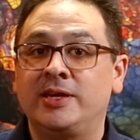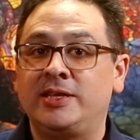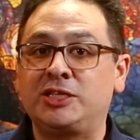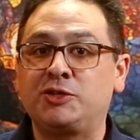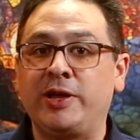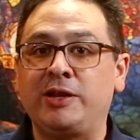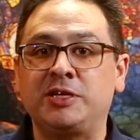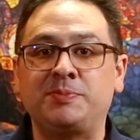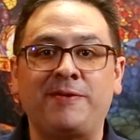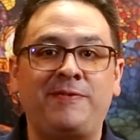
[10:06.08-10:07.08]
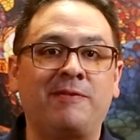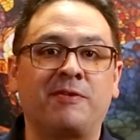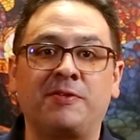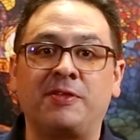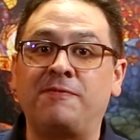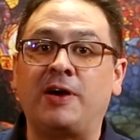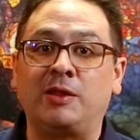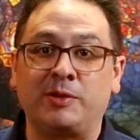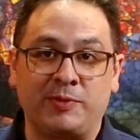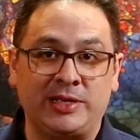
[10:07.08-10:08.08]
This creator is my favorite for the
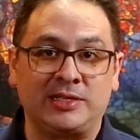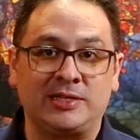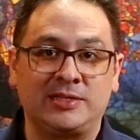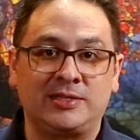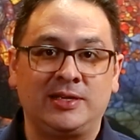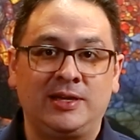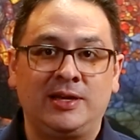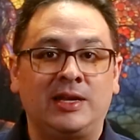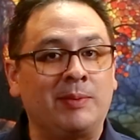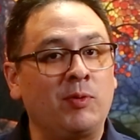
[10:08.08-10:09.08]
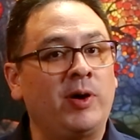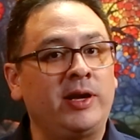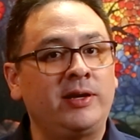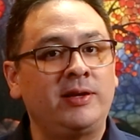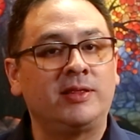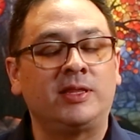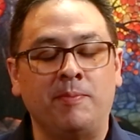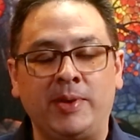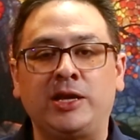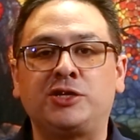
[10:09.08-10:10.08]
following reasons. Number 1, the
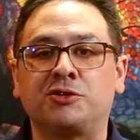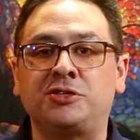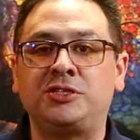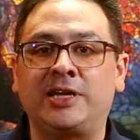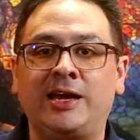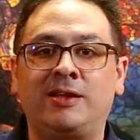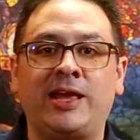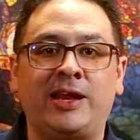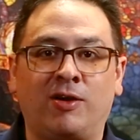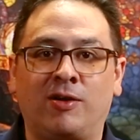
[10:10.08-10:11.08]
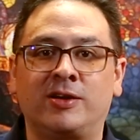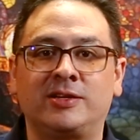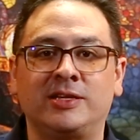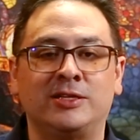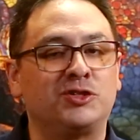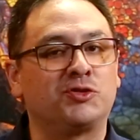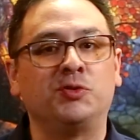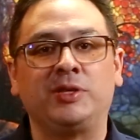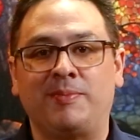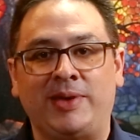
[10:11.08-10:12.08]
miniature style and art is
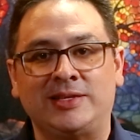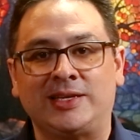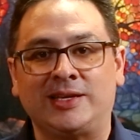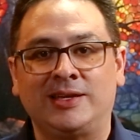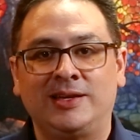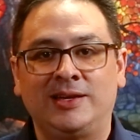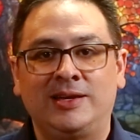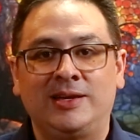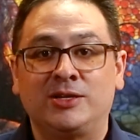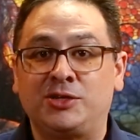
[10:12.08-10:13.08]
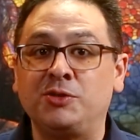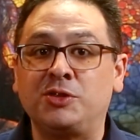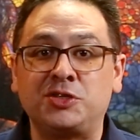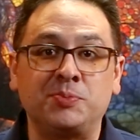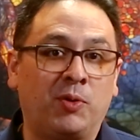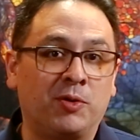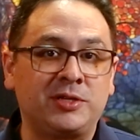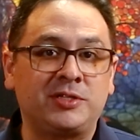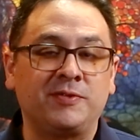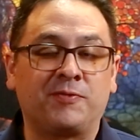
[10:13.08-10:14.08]
truly amazing. 2, the
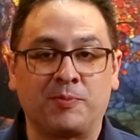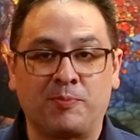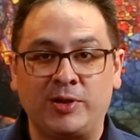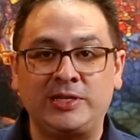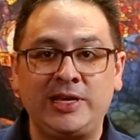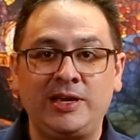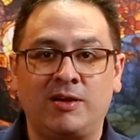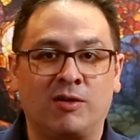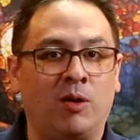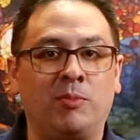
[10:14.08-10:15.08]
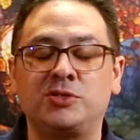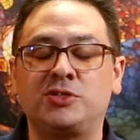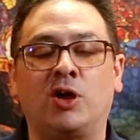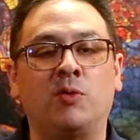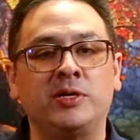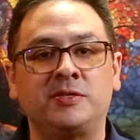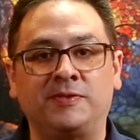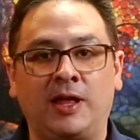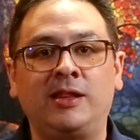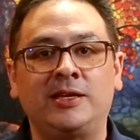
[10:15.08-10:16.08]
supports for printing are almost always
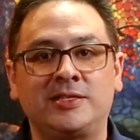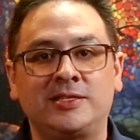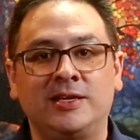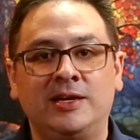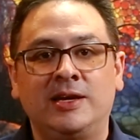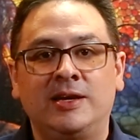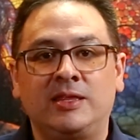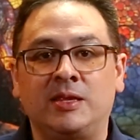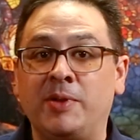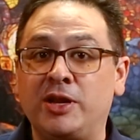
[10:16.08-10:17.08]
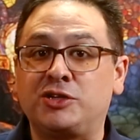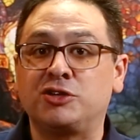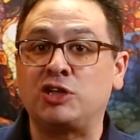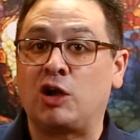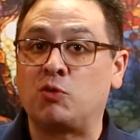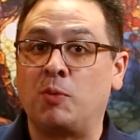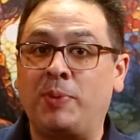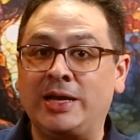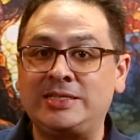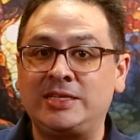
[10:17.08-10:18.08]
flawless. The miniatures are
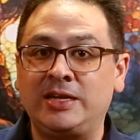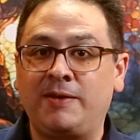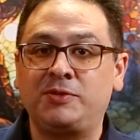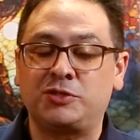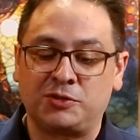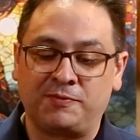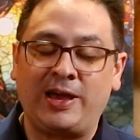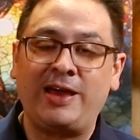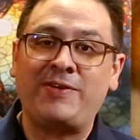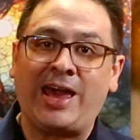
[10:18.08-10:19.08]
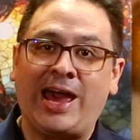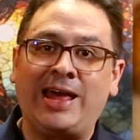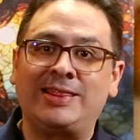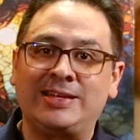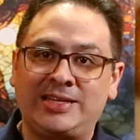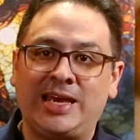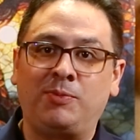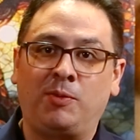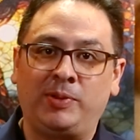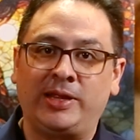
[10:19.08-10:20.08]
robust enough to survive at the
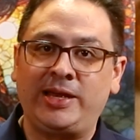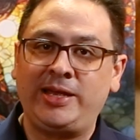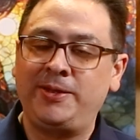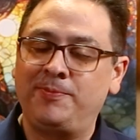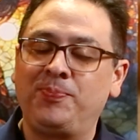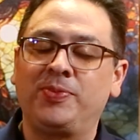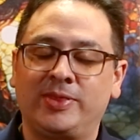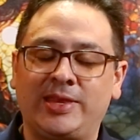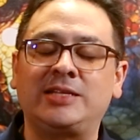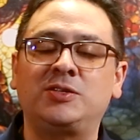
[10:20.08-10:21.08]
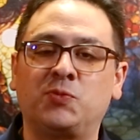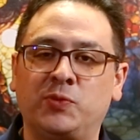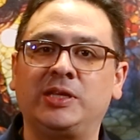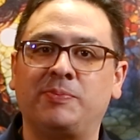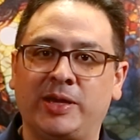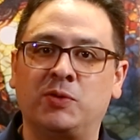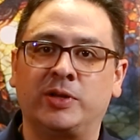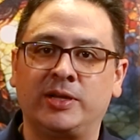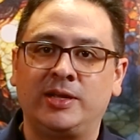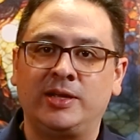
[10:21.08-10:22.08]
table play. That's a really big one.